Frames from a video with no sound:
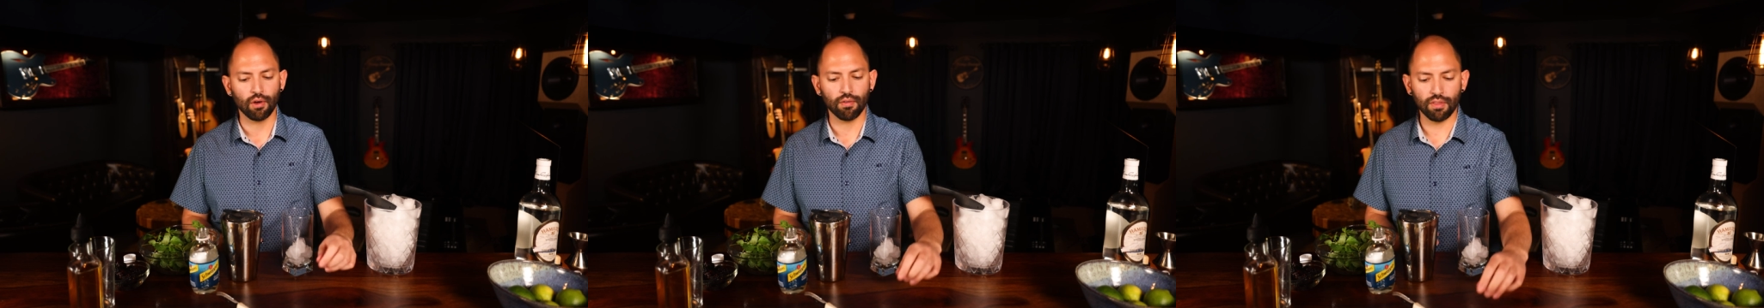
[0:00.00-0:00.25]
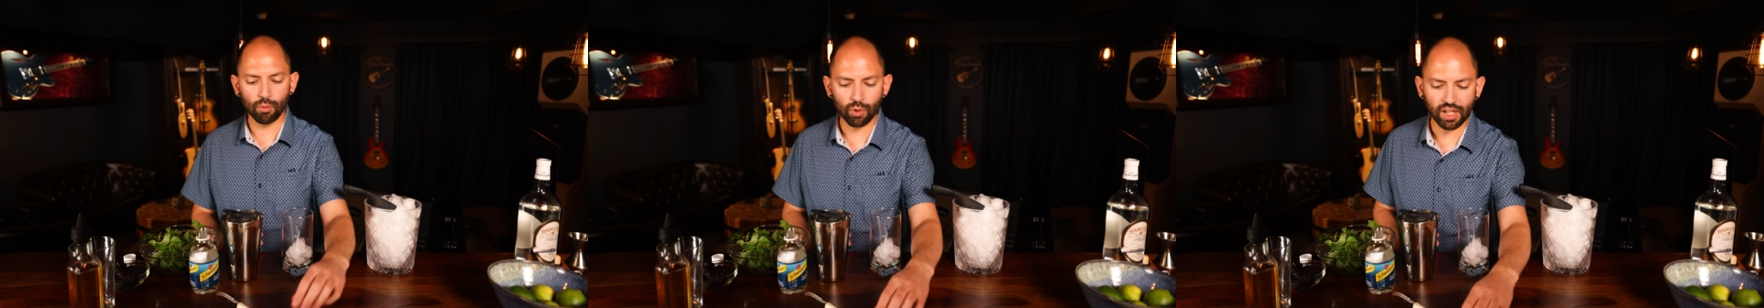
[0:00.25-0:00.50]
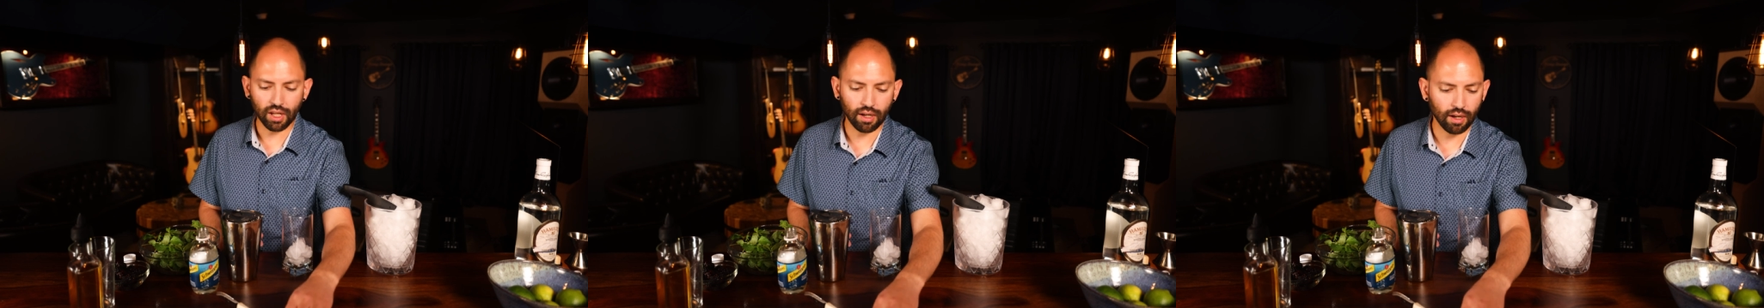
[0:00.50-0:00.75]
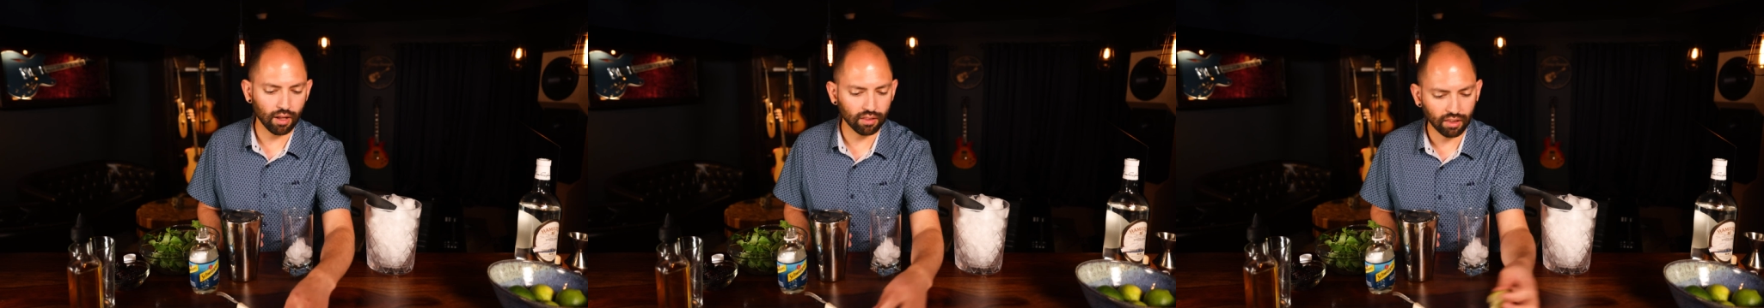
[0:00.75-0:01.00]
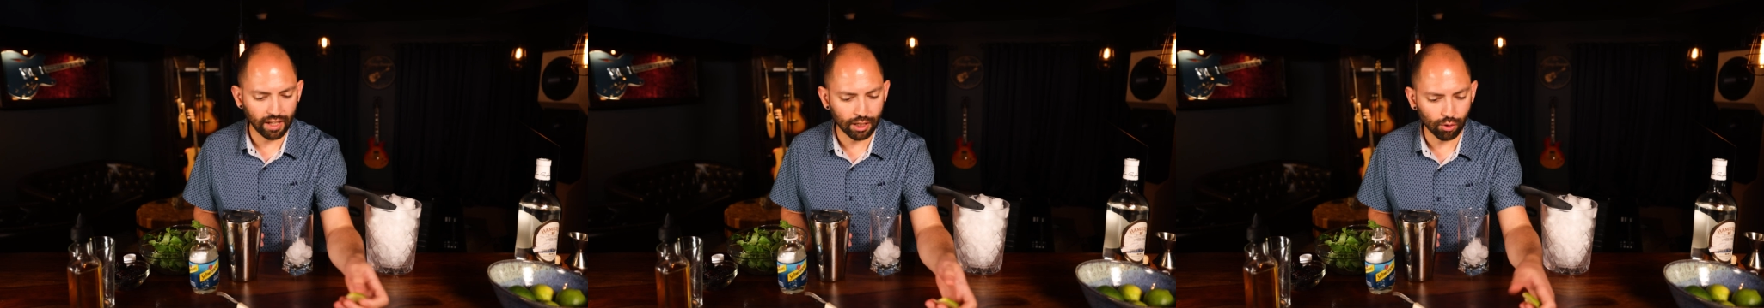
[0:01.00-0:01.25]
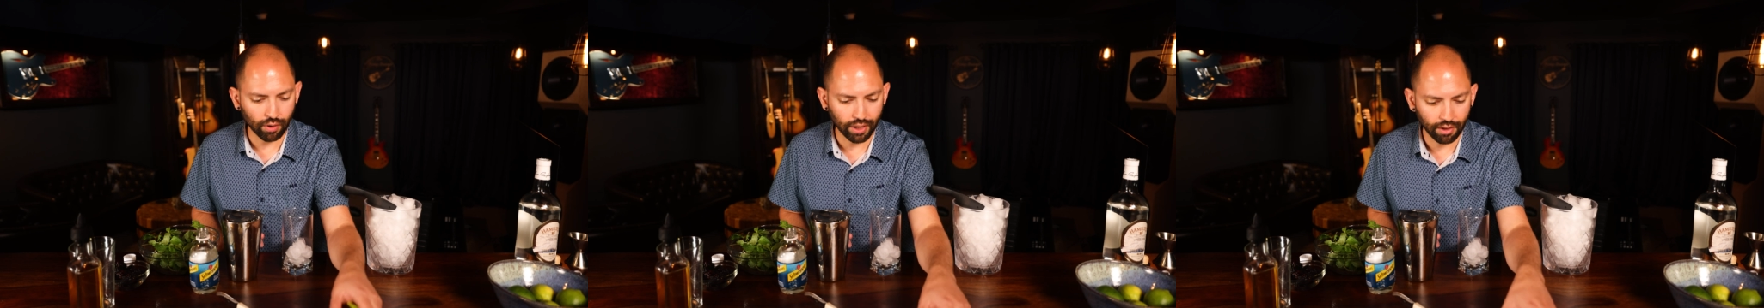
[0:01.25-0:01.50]
Then we can
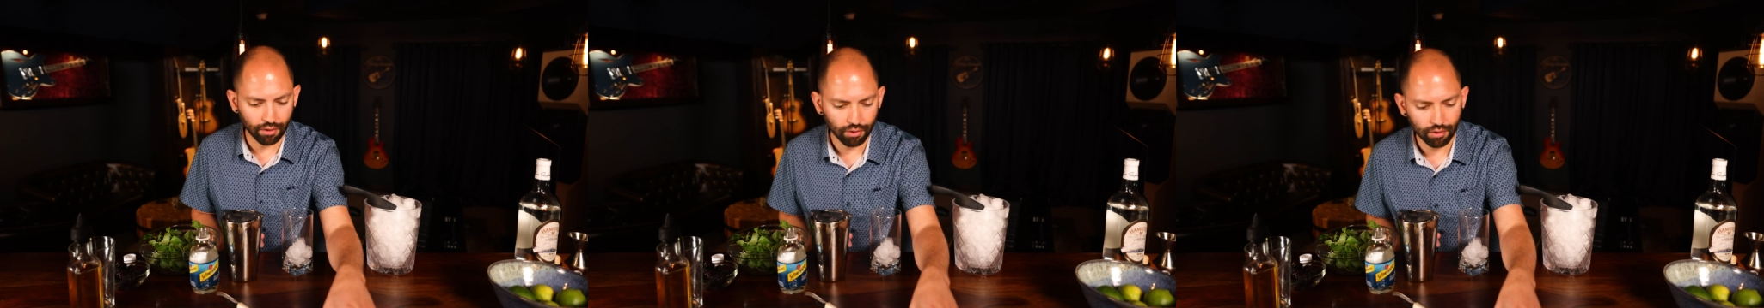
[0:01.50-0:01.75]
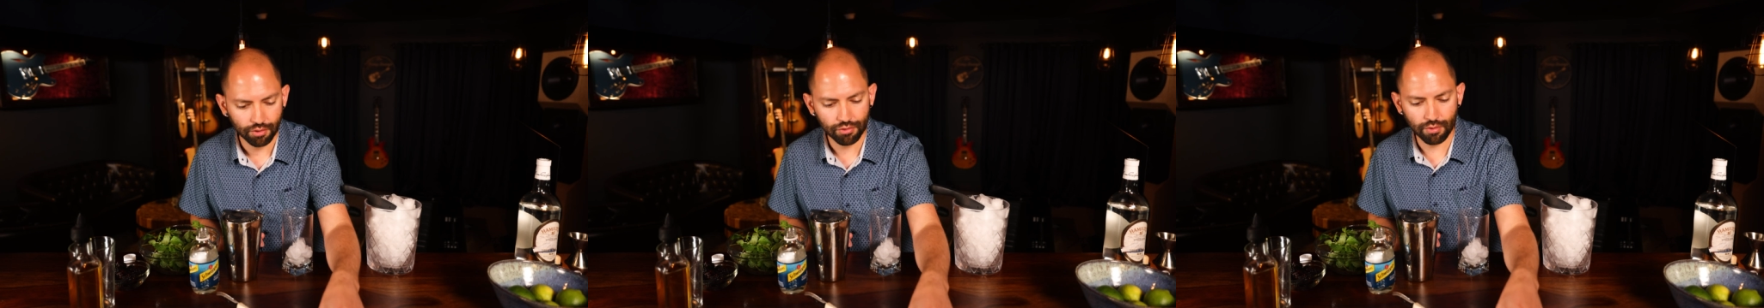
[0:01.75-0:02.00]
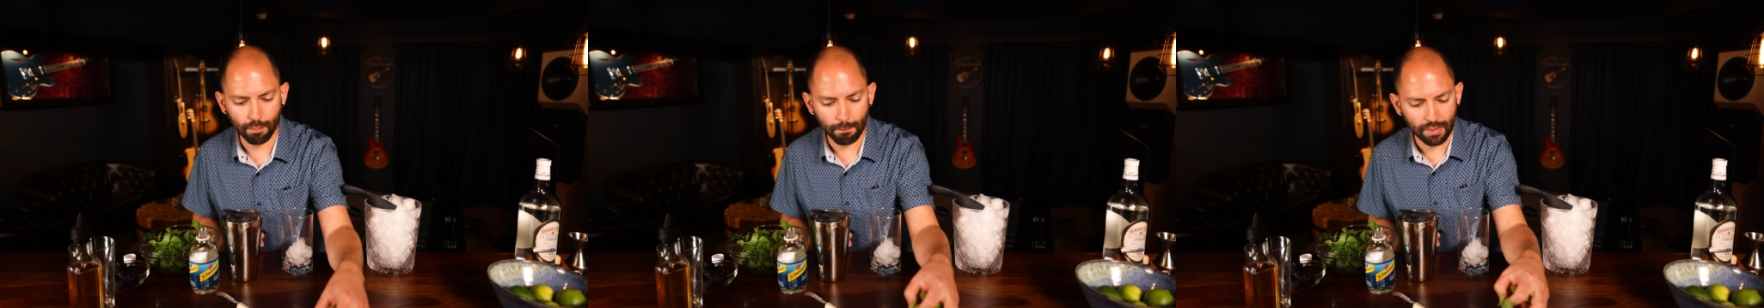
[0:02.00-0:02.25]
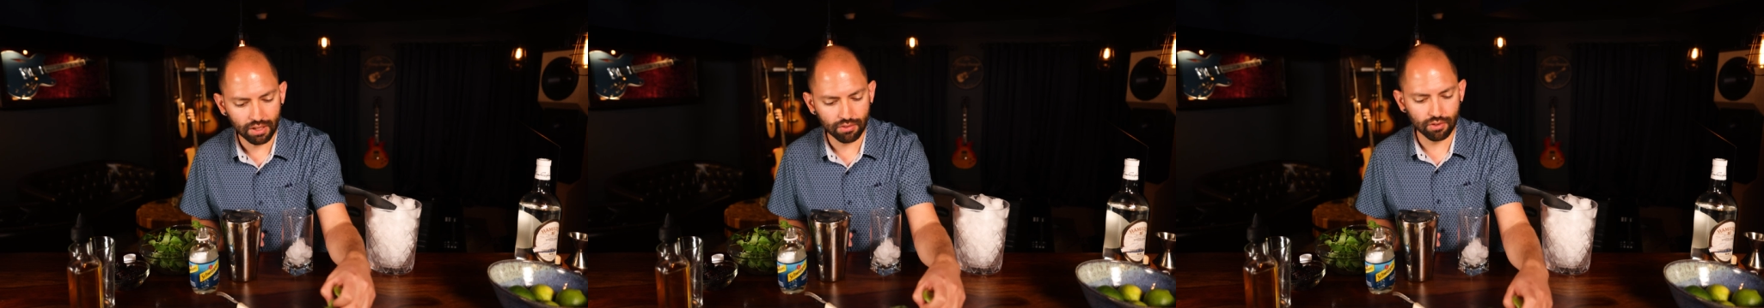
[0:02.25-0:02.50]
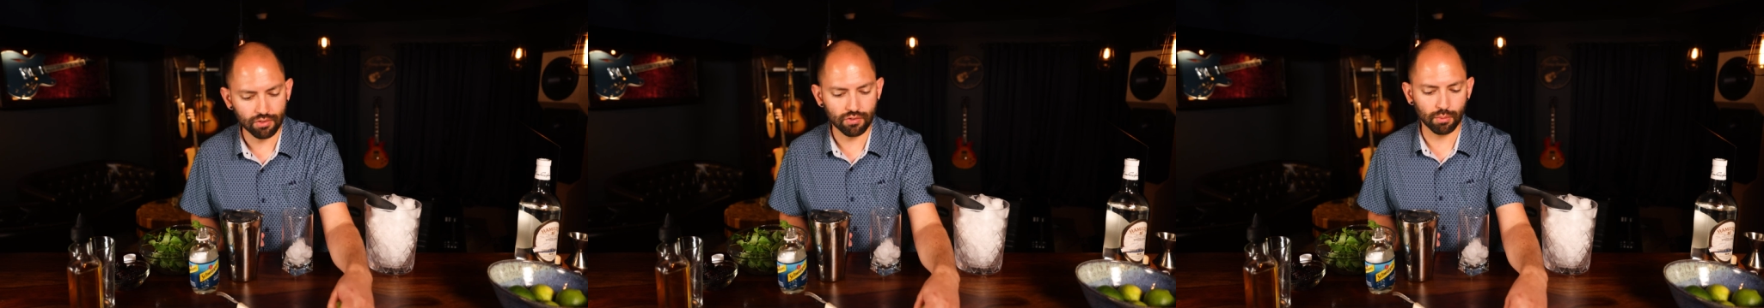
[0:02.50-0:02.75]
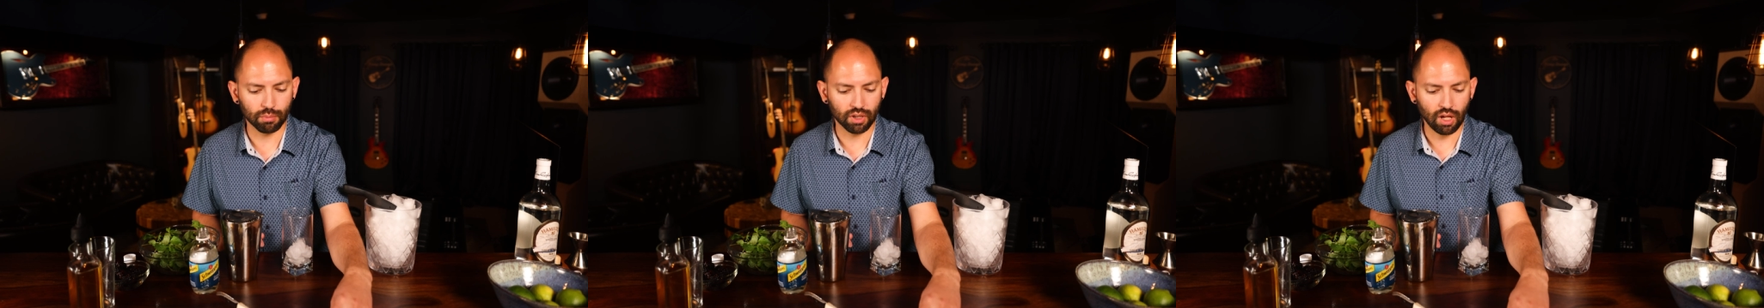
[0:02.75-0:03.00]
layer in some mint and
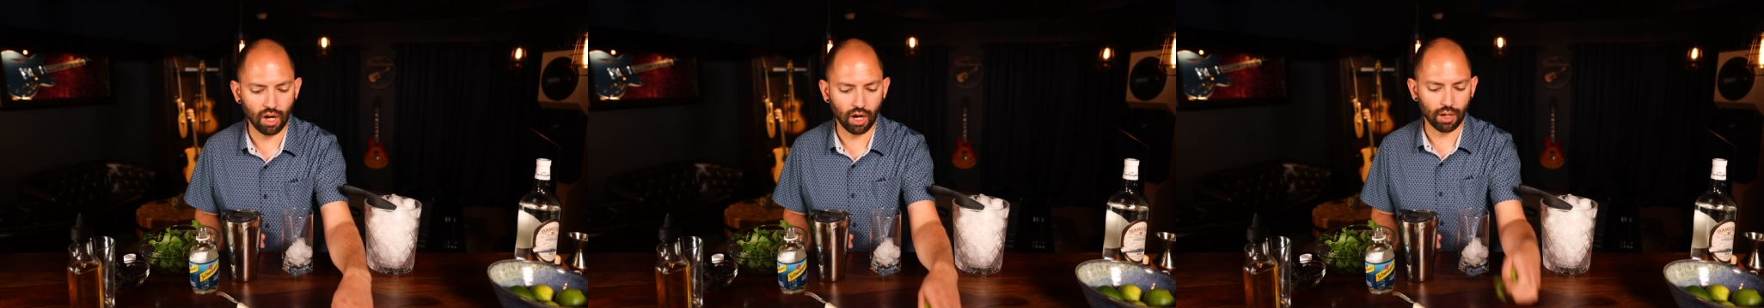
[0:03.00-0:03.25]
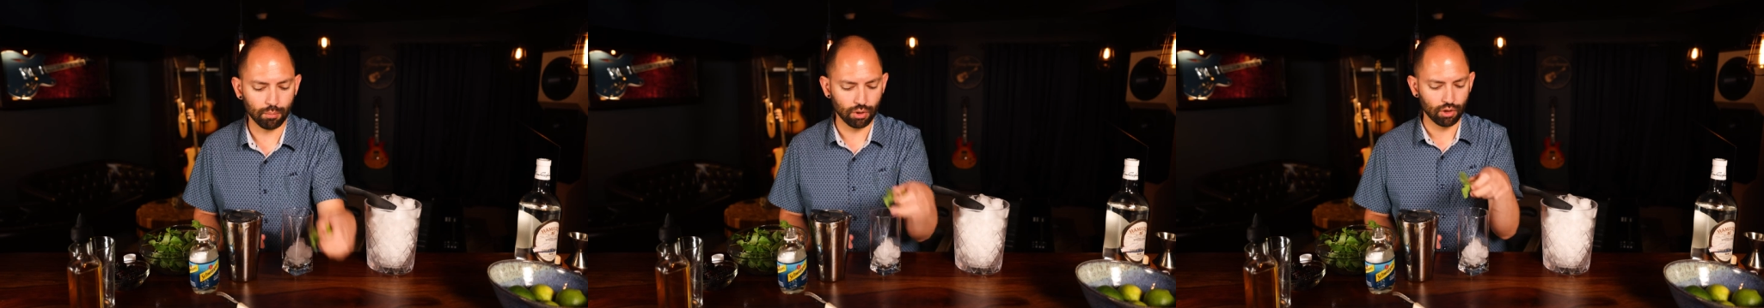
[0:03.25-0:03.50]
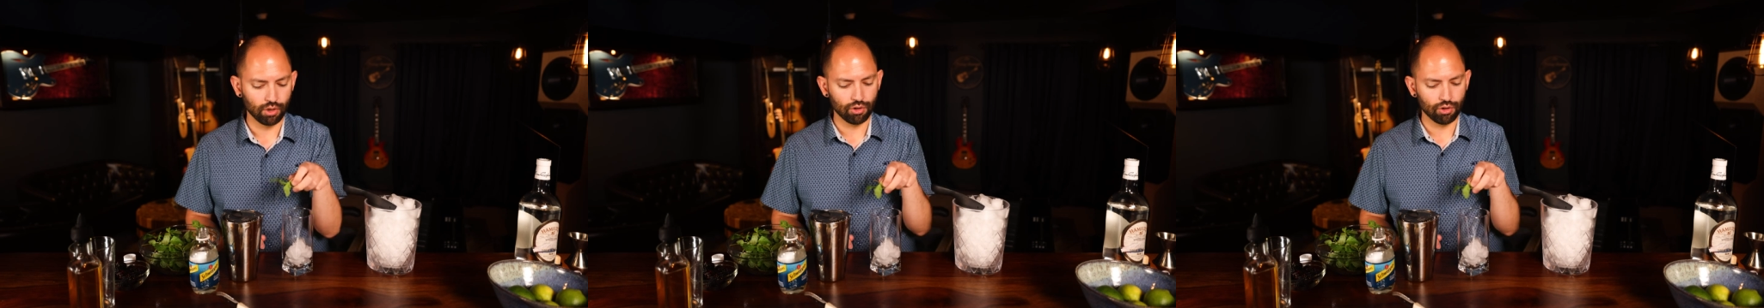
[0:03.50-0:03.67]
some lime,